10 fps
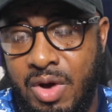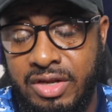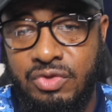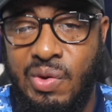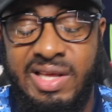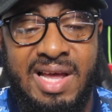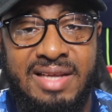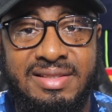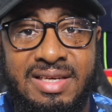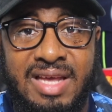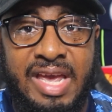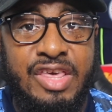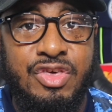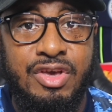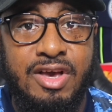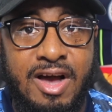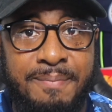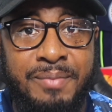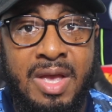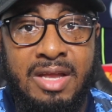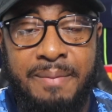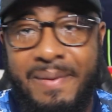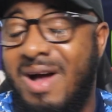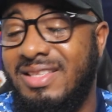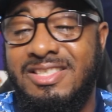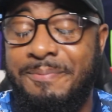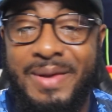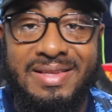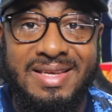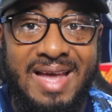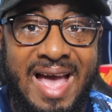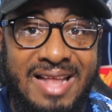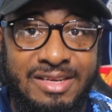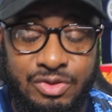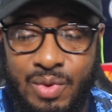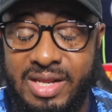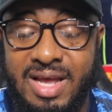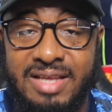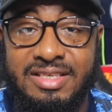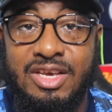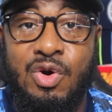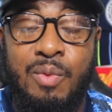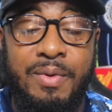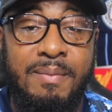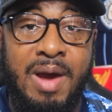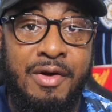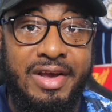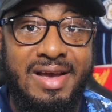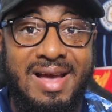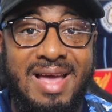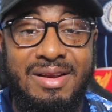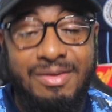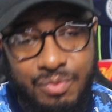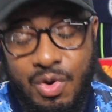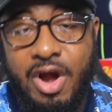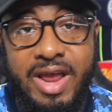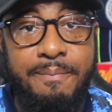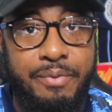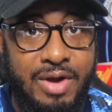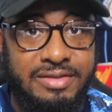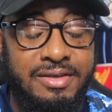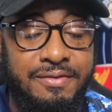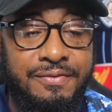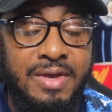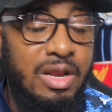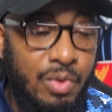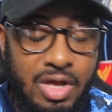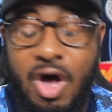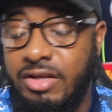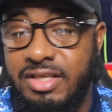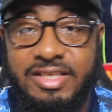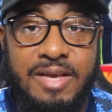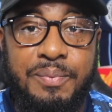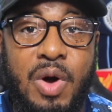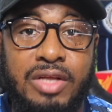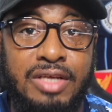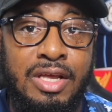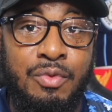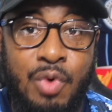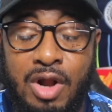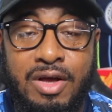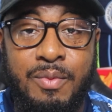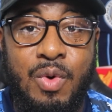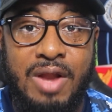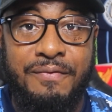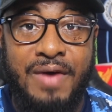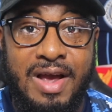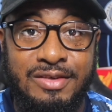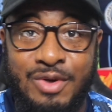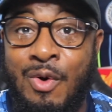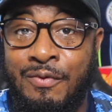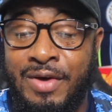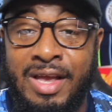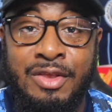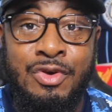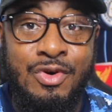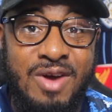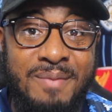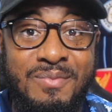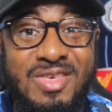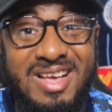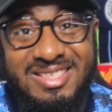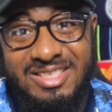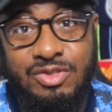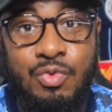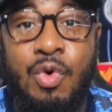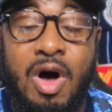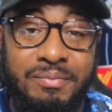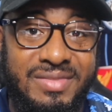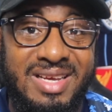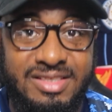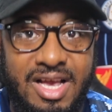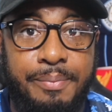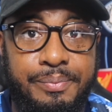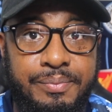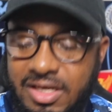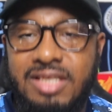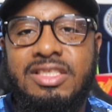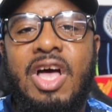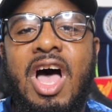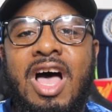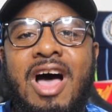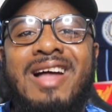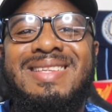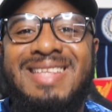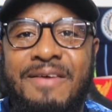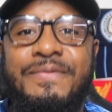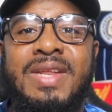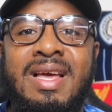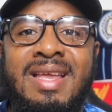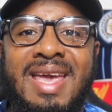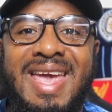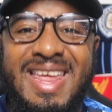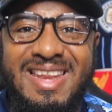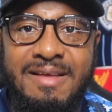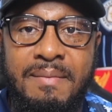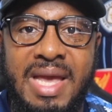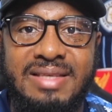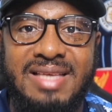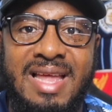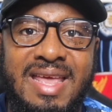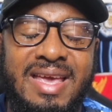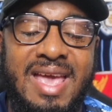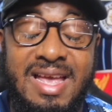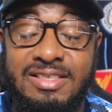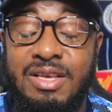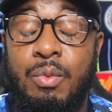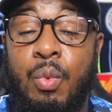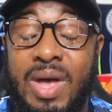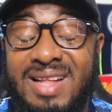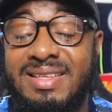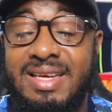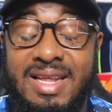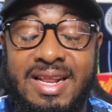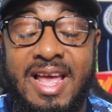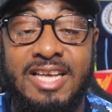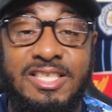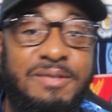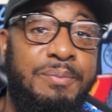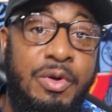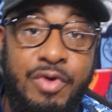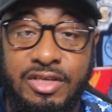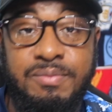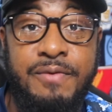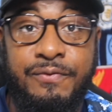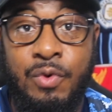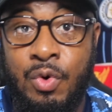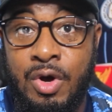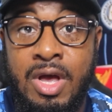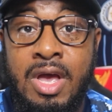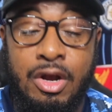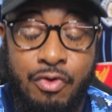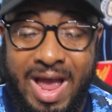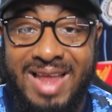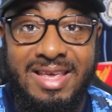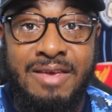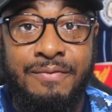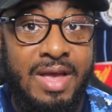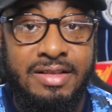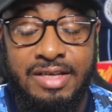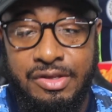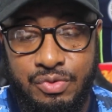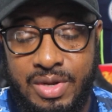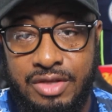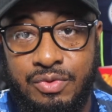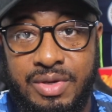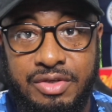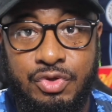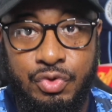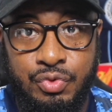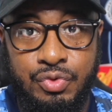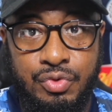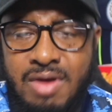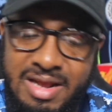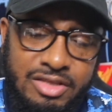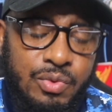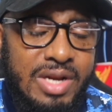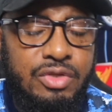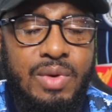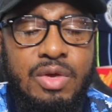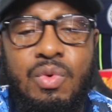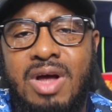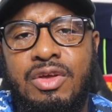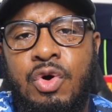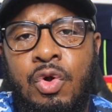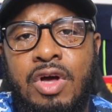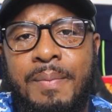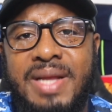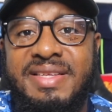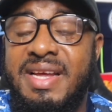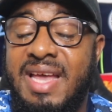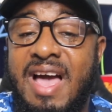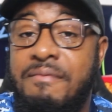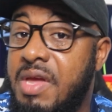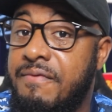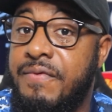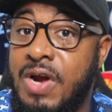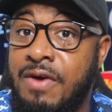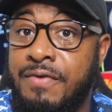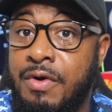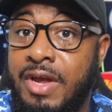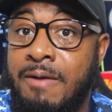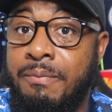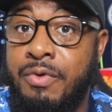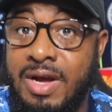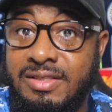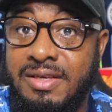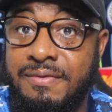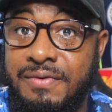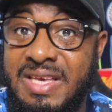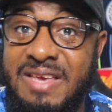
They won the twenty nineteen Asian Cup. They participated at the twenty nineteen Copa America and were impressive, and they will also take part in World Cup qualifiers over in Europe just to warm things up. So Qatar are definitely in the mix, and they're getting some well-needed experience before the grand event in twenty twenty-two. So at the twenty twenty-one Gold Cup, I think they have been very, very impressive,